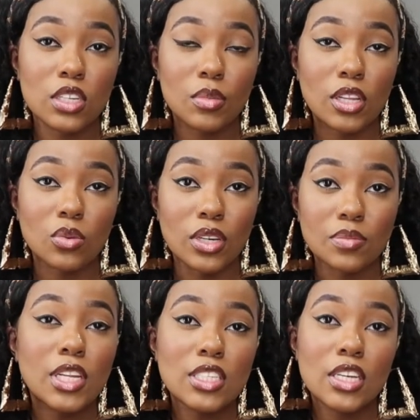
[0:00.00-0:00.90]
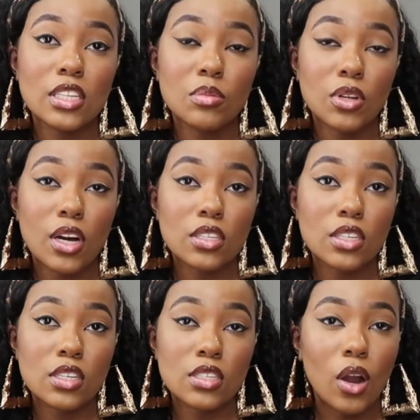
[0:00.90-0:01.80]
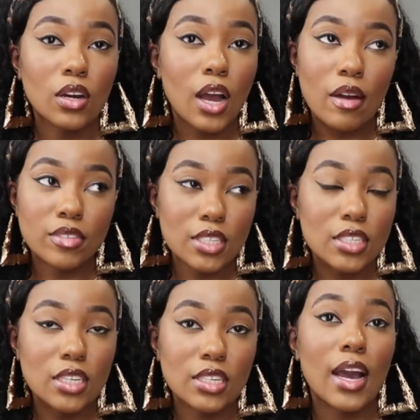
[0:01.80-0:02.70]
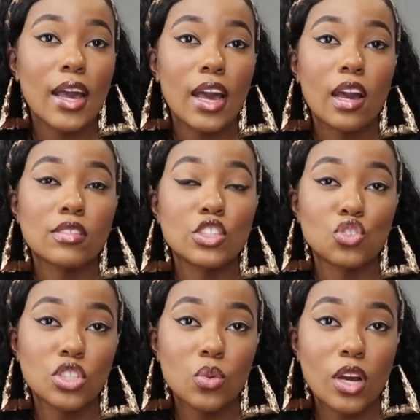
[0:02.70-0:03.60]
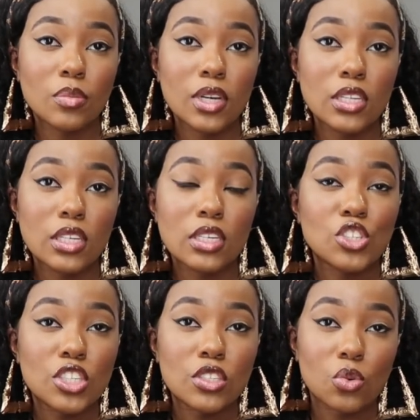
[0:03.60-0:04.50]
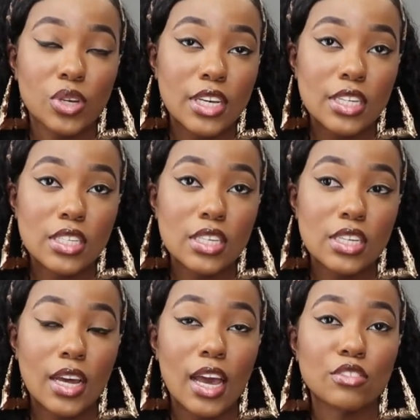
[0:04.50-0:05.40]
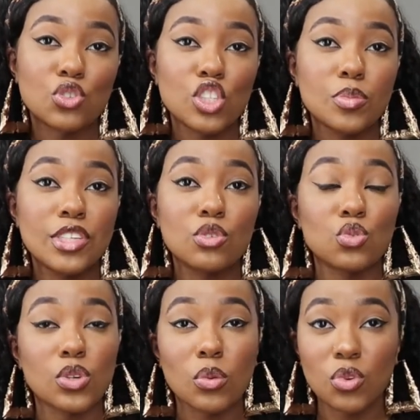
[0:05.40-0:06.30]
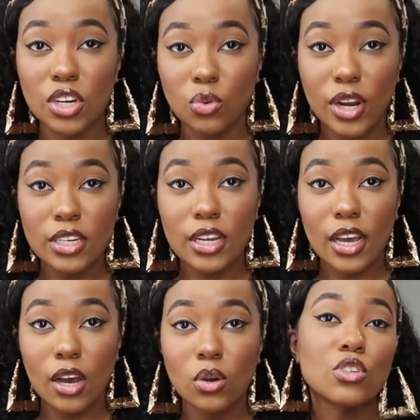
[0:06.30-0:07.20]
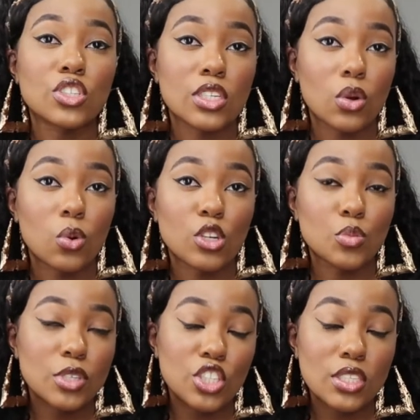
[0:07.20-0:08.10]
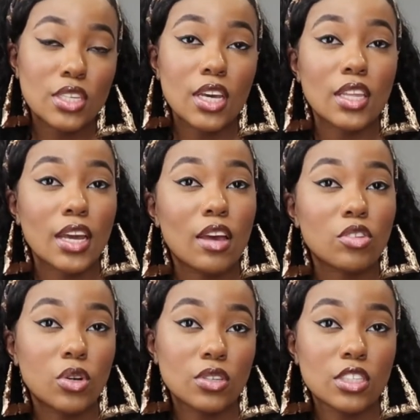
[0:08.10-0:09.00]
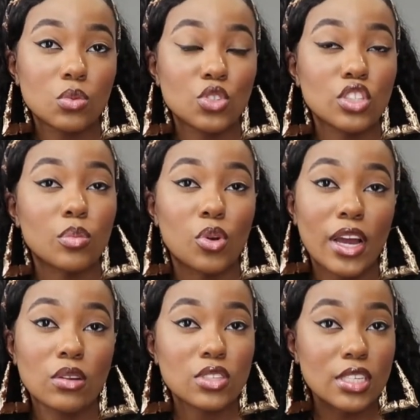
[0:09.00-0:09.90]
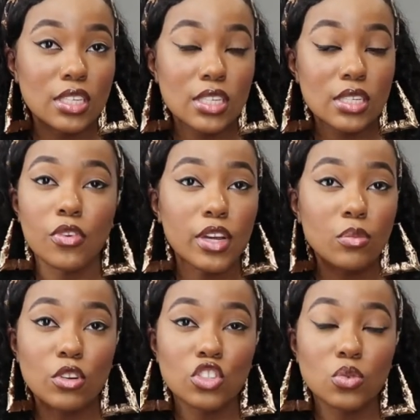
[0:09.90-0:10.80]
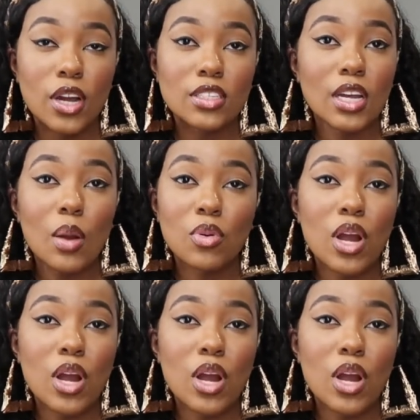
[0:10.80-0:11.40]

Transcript: are tinted by the way but the tinted lip glosses are obviously tinted i have juicy watermelon which is a red tint i have georgia peach which is what i'm wearing right now which is like an orange peachy tint and then i have cocoa kisses which is a brown tint very moisturizing i